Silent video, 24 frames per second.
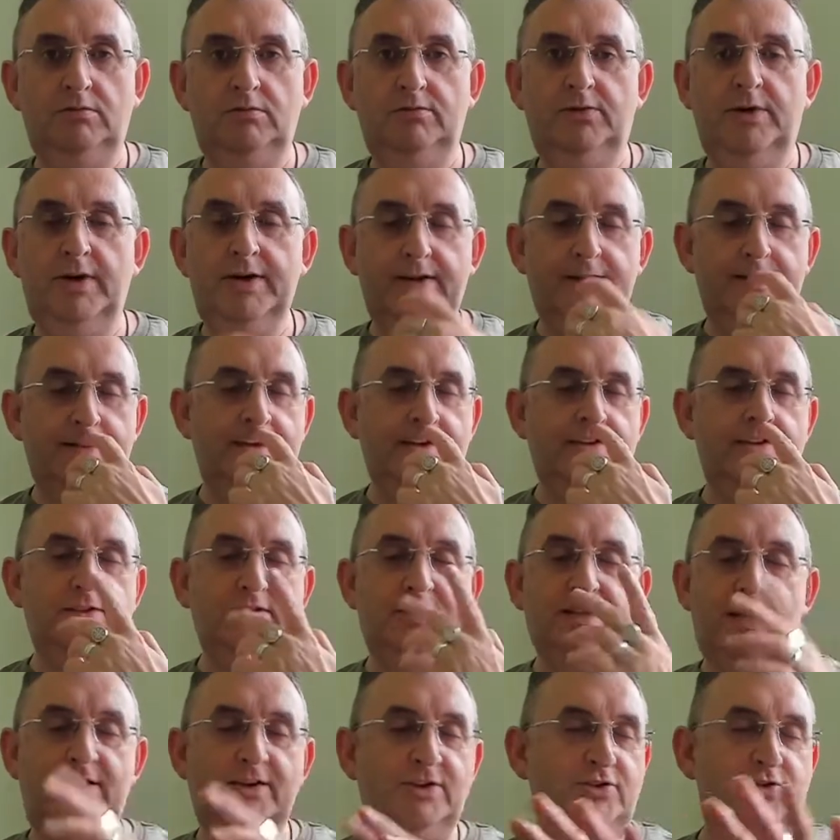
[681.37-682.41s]
Right?
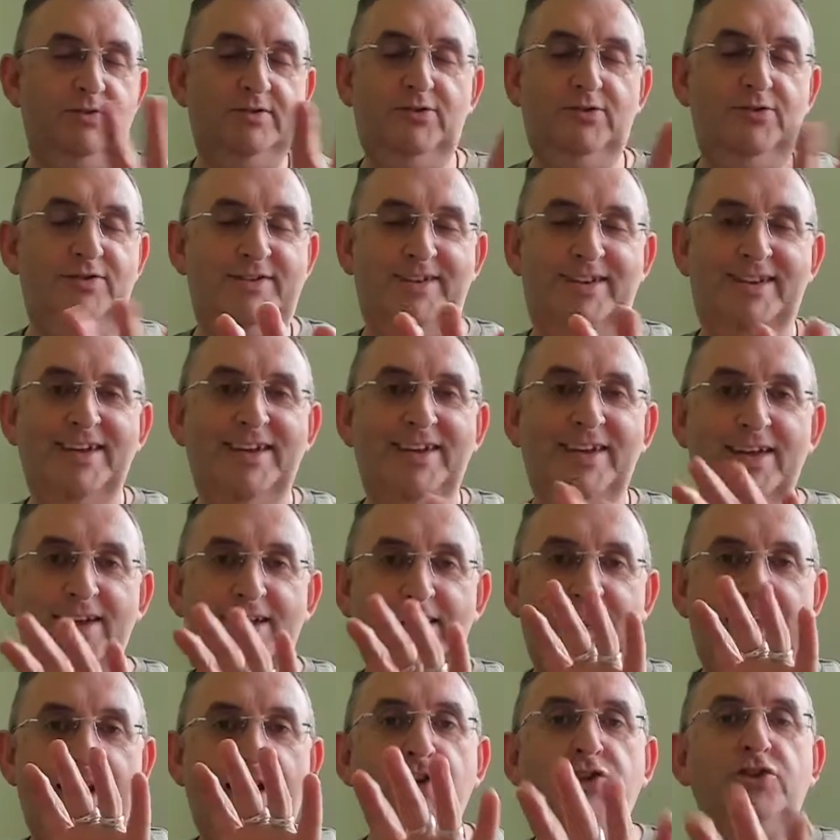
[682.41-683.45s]
That's
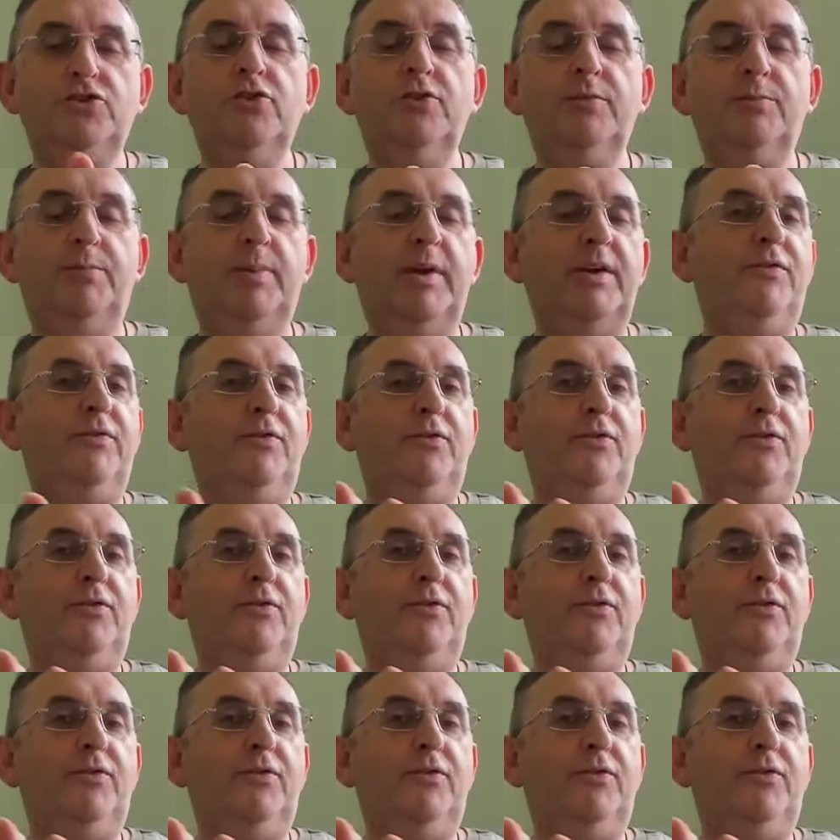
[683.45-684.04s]
your beef.